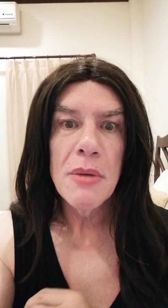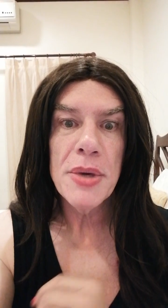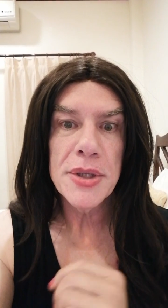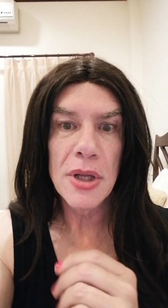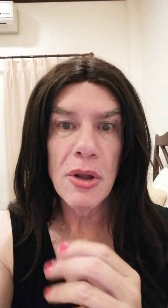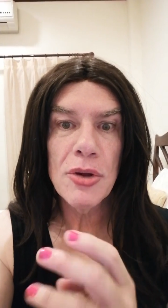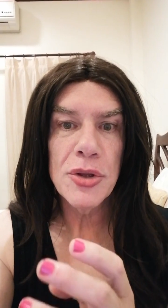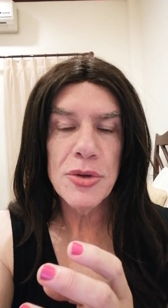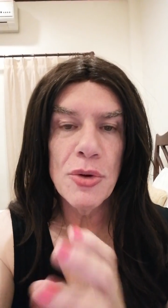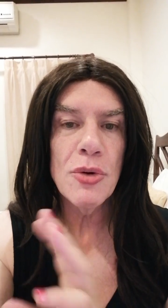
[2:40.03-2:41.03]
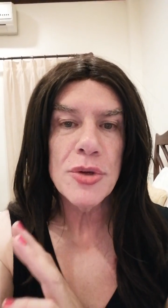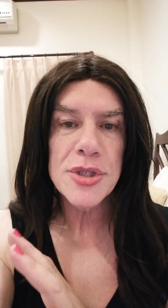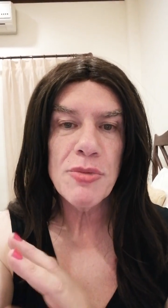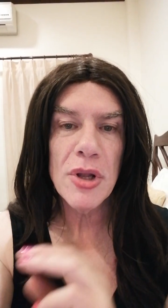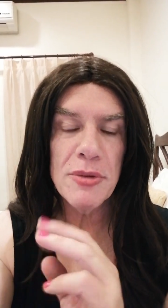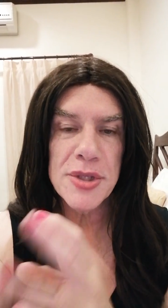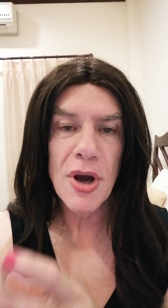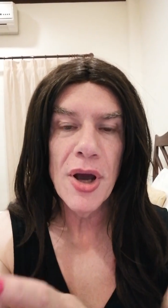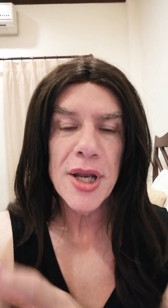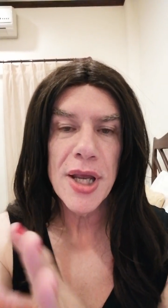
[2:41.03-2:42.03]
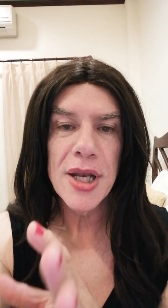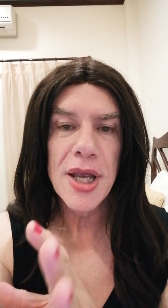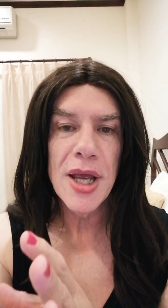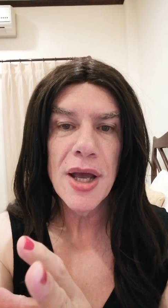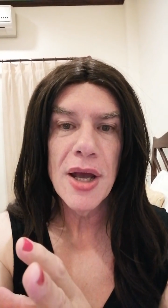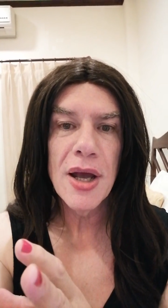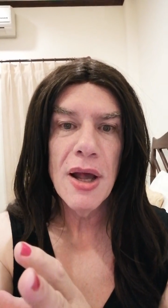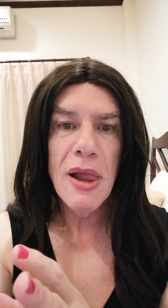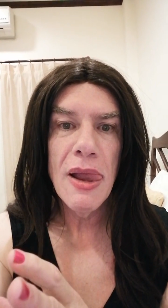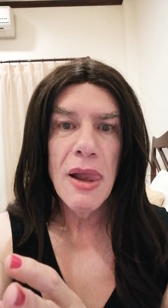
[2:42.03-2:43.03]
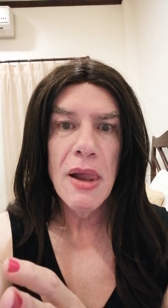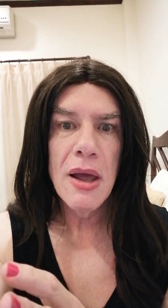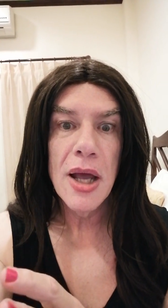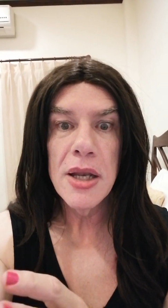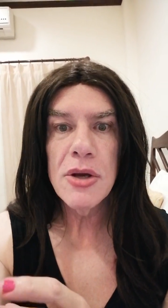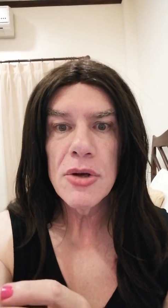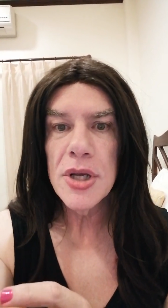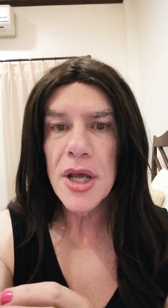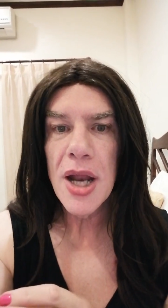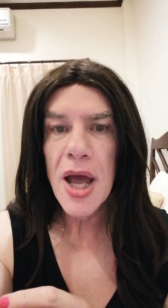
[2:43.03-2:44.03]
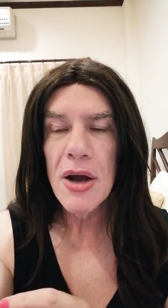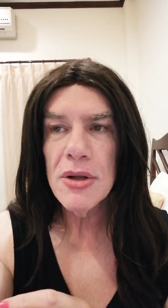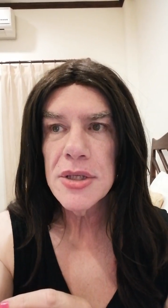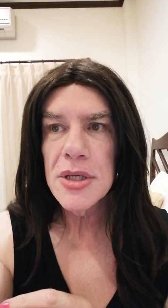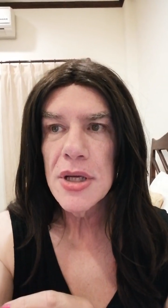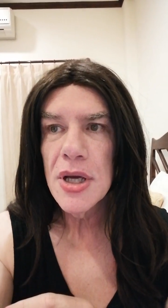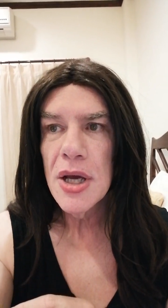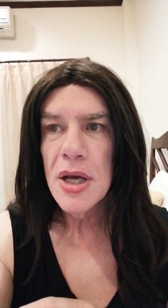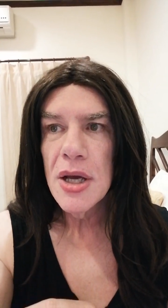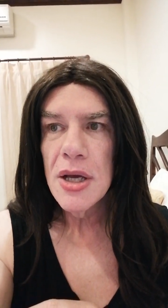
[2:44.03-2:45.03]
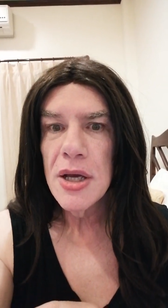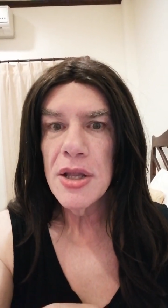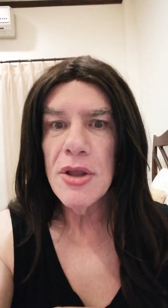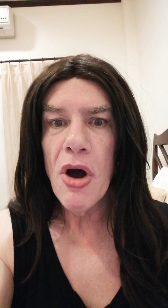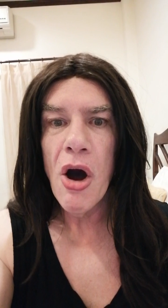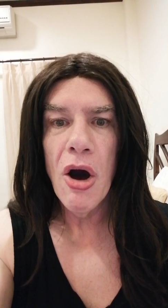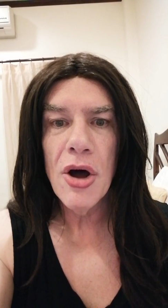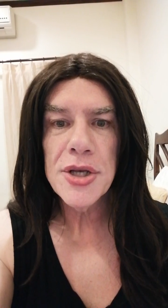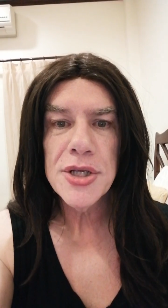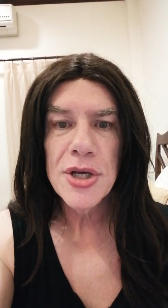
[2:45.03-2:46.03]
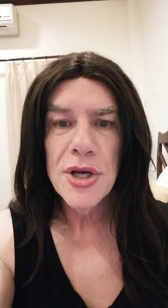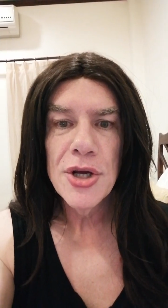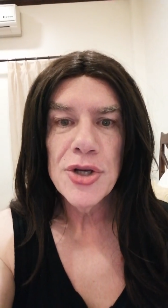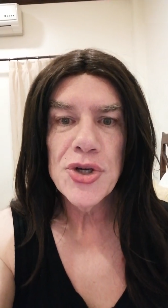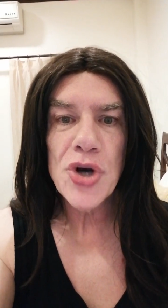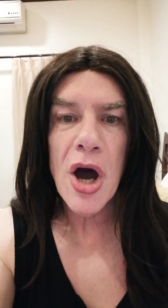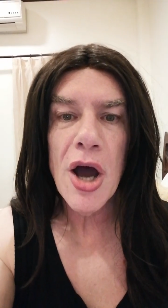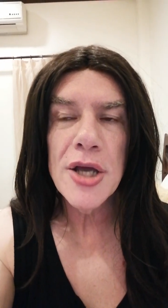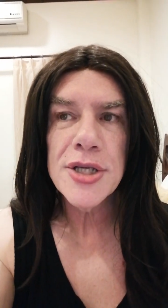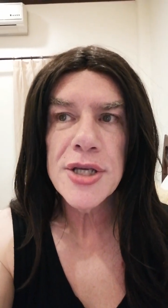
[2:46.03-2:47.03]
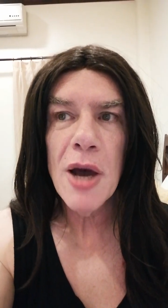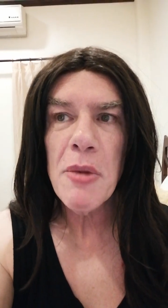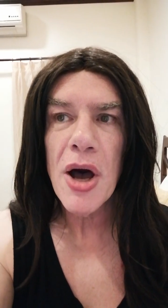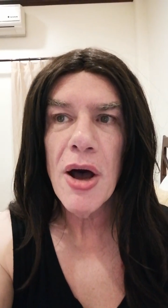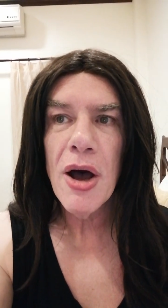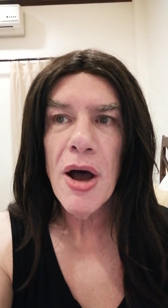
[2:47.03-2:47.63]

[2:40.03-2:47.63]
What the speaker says: But they locked the doors while he was hiding in here, and he couldn't get out in the hot, dry summer.